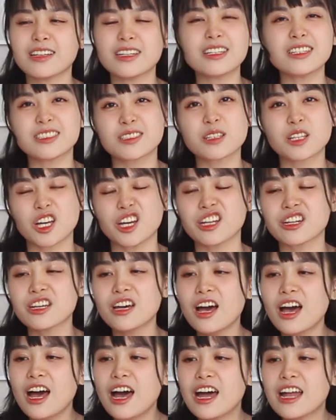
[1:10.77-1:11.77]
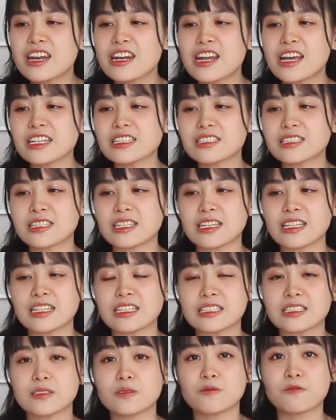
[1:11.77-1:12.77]
it's good. Next
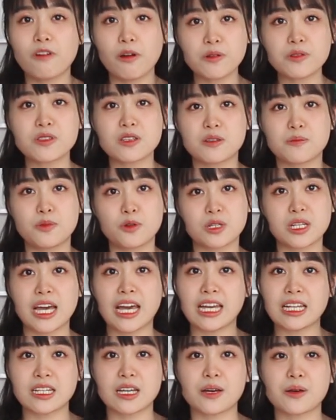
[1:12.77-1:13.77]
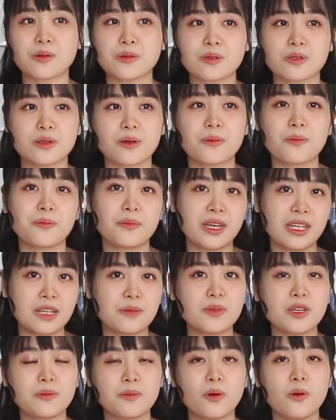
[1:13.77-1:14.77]
is roasted potatoes. So many
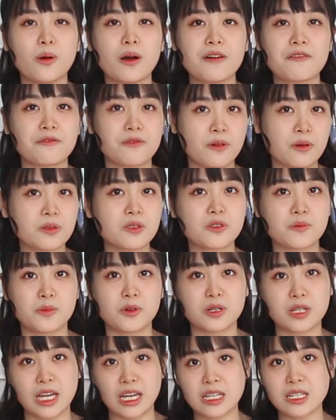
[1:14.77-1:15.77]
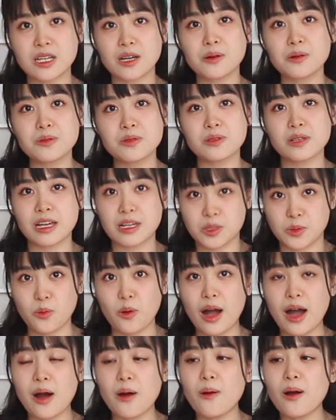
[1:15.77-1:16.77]
people have roasted potatoes as
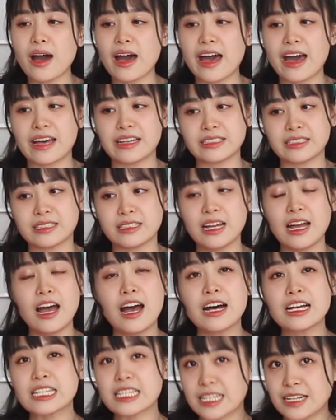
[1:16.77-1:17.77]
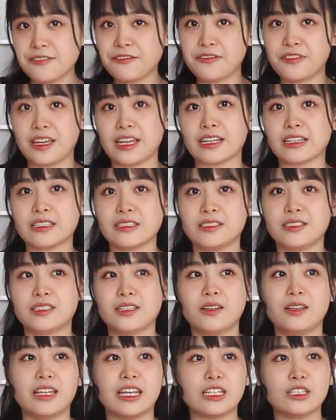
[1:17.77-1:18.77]
well as stuffing,
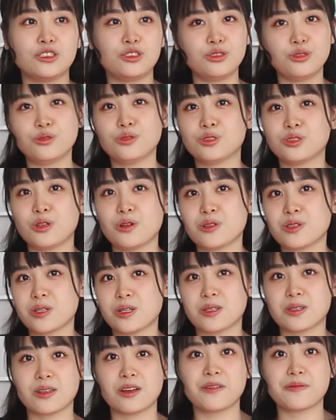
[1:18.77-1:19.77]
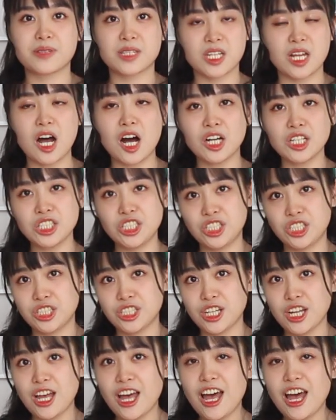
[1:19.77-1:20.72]
so like two sources of starch.